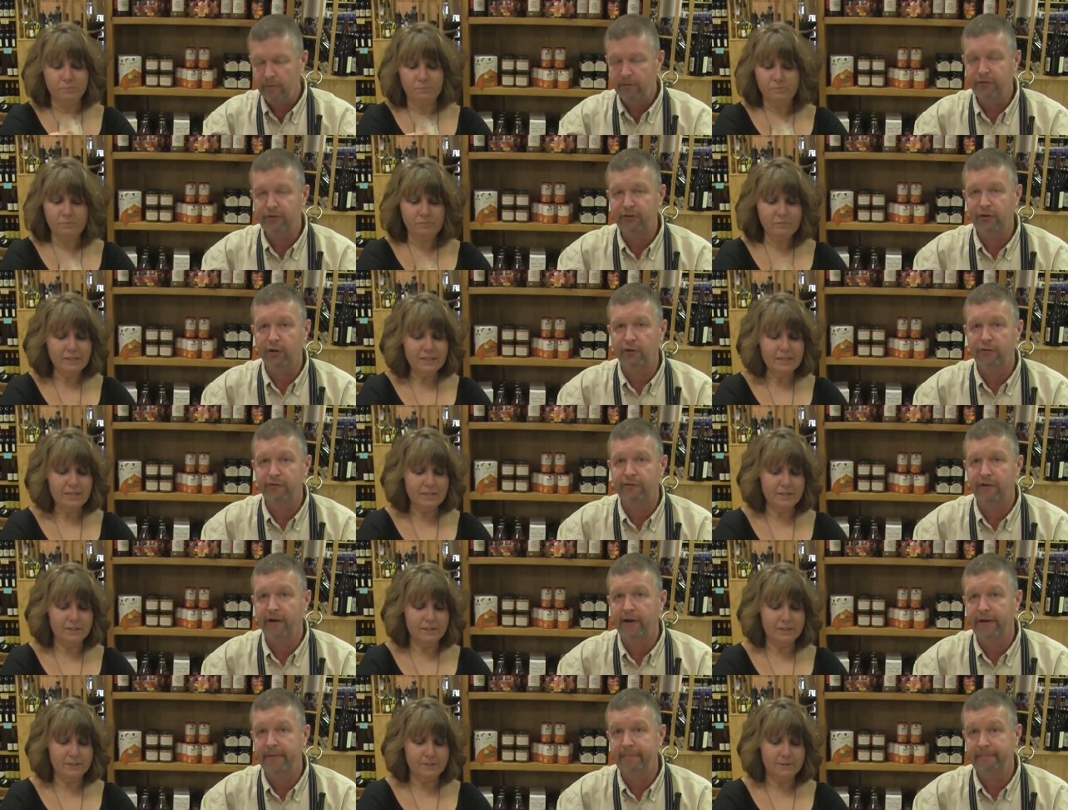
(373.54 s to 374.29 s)
Speaker 1: Still
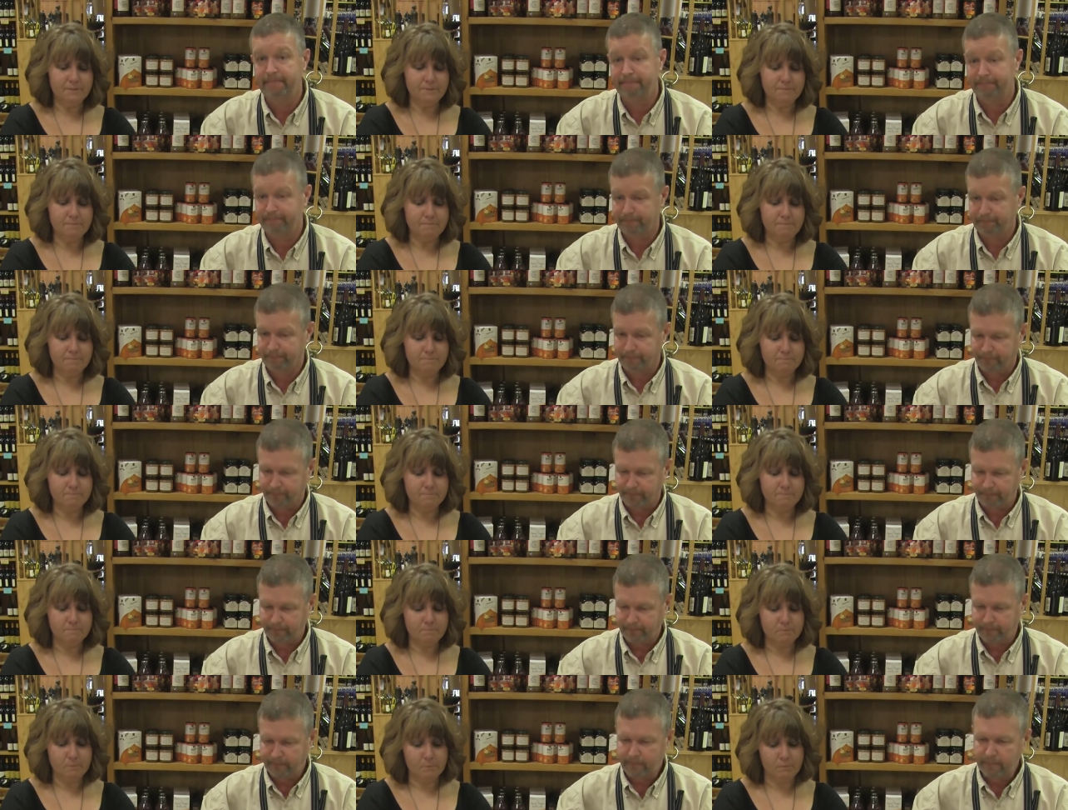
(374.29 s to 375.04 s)
fun.
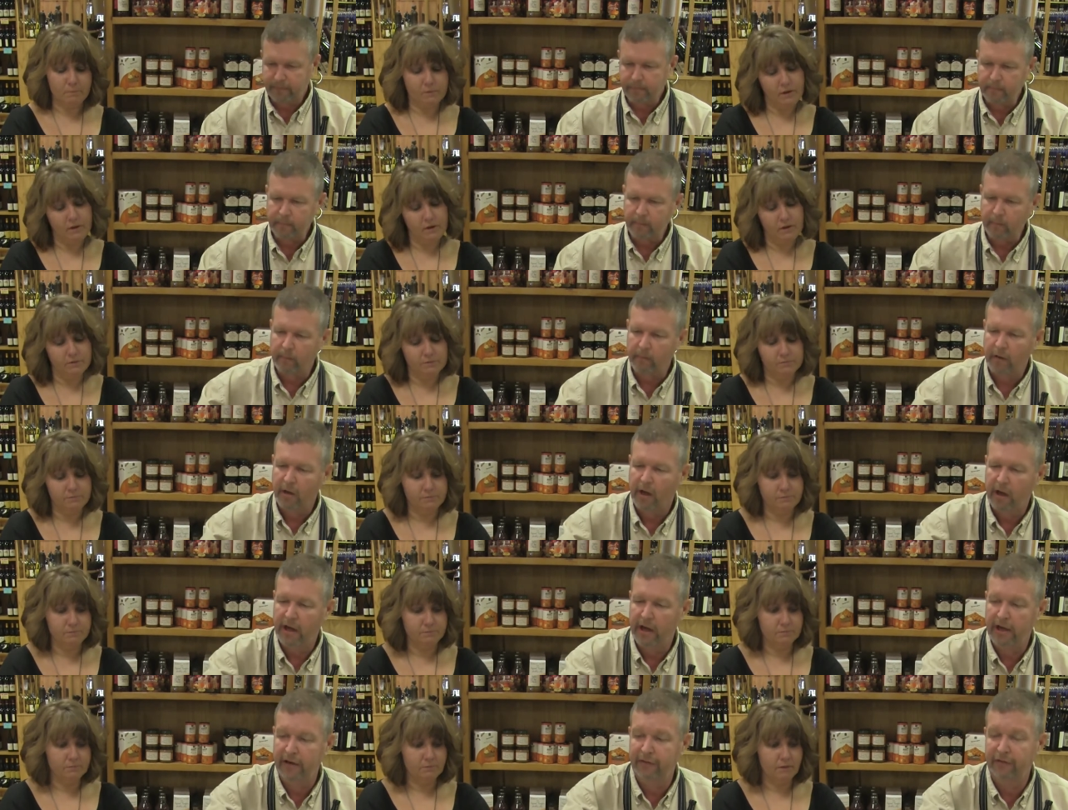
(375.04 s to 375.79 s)

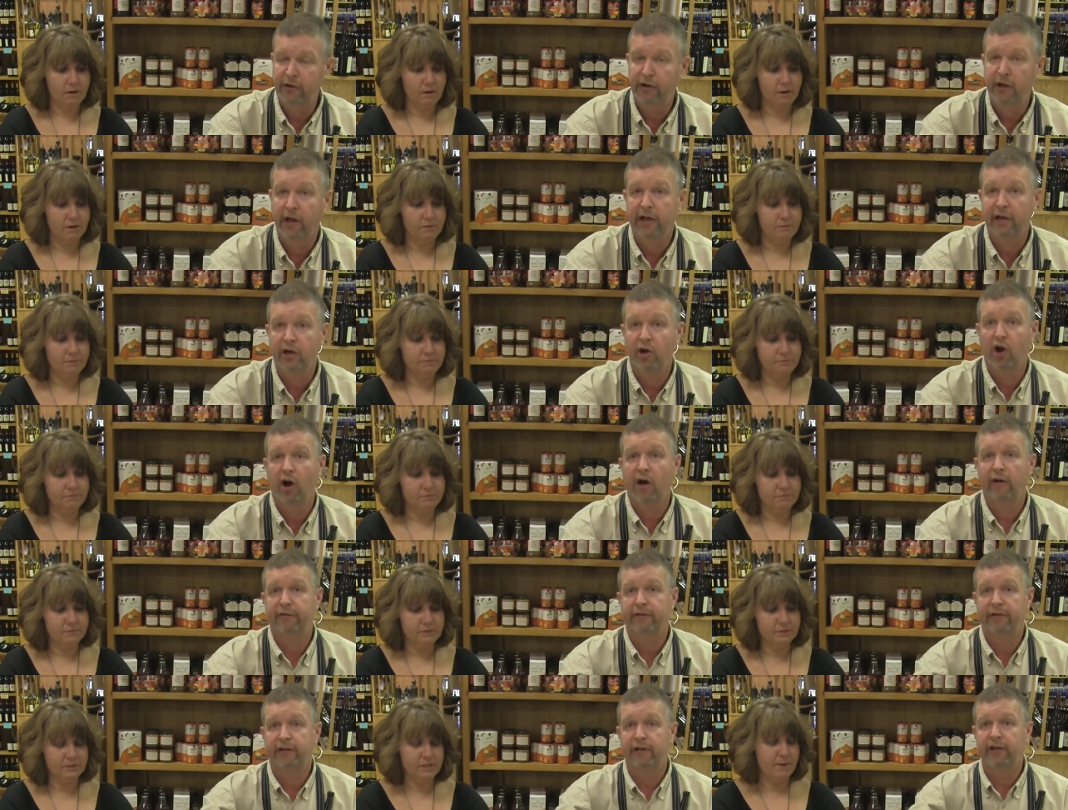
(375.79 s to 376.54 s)
And if you like
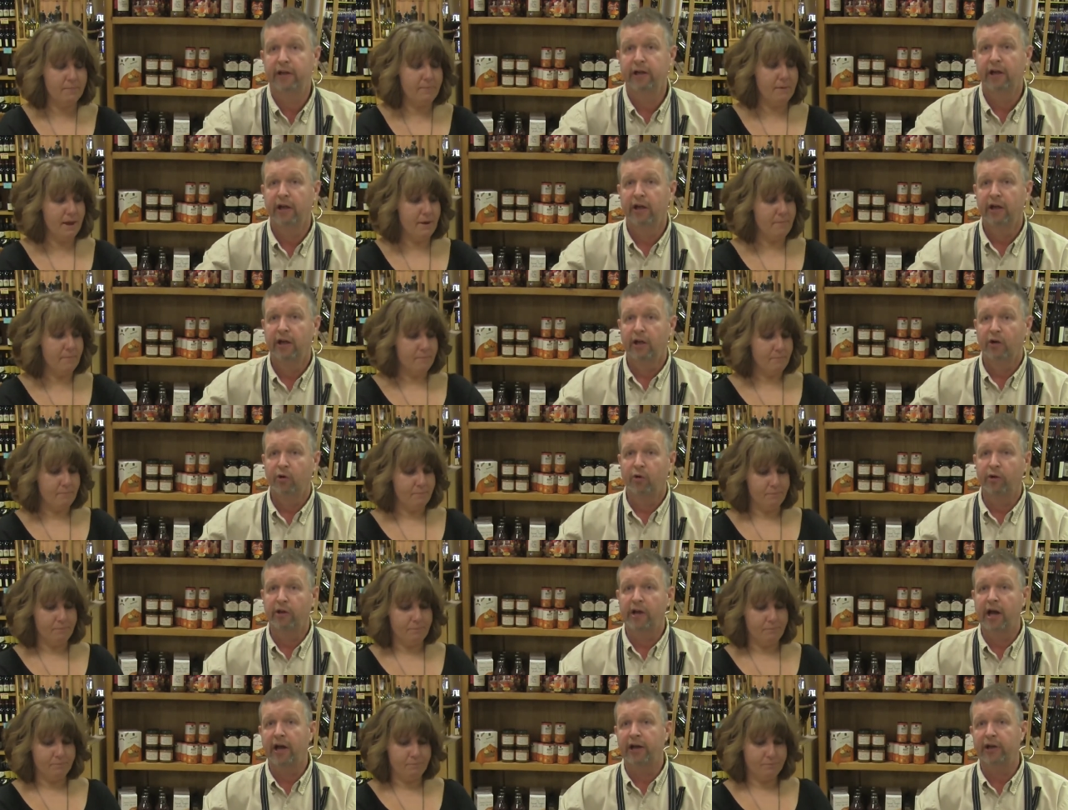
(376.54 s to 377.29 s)
coffee
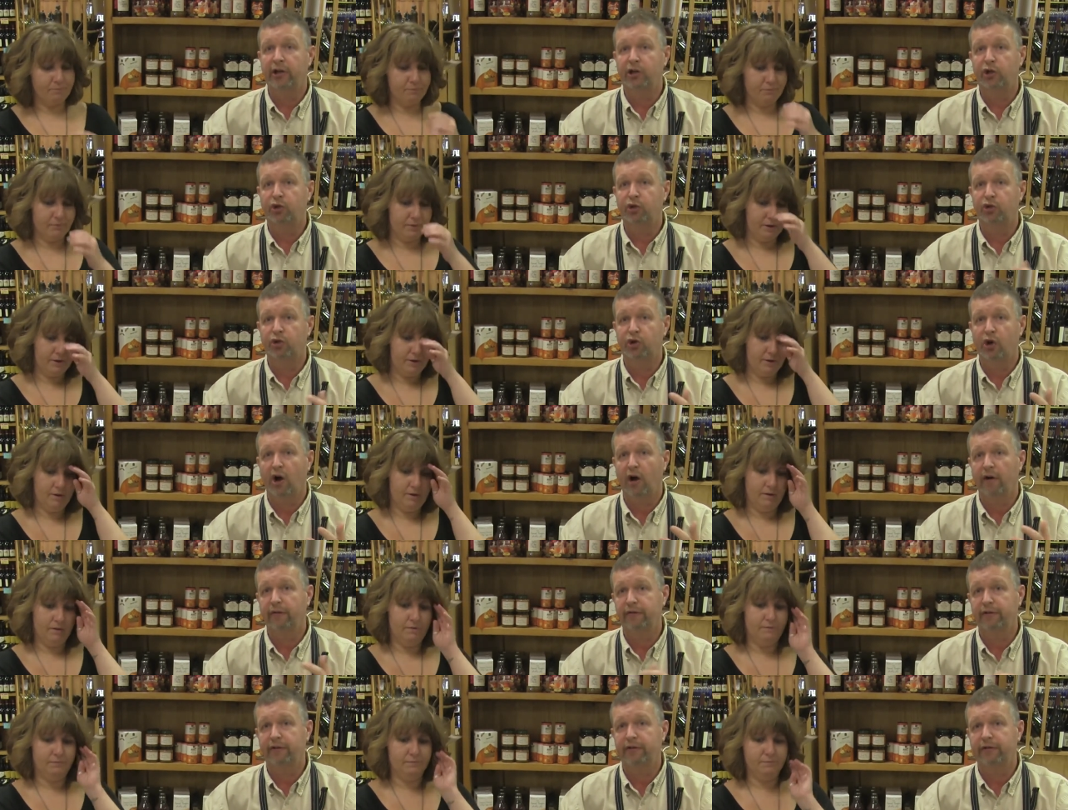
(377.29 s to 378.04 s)
without a huge
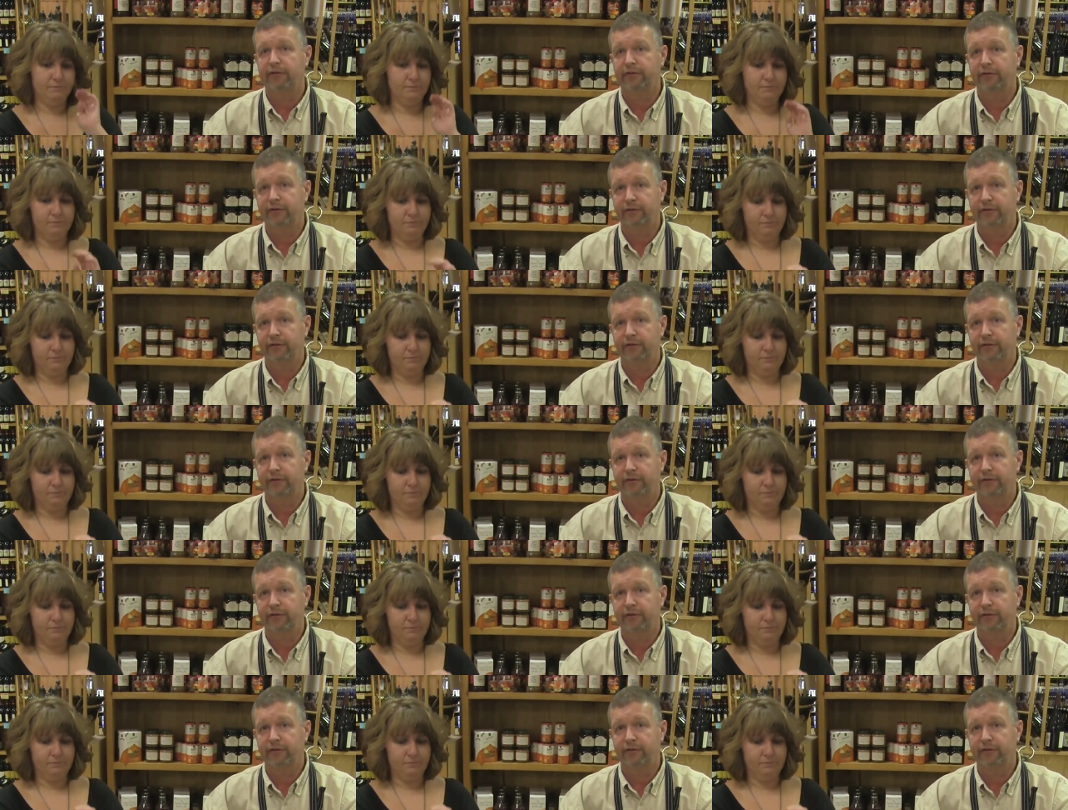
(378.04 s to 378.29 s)
coffee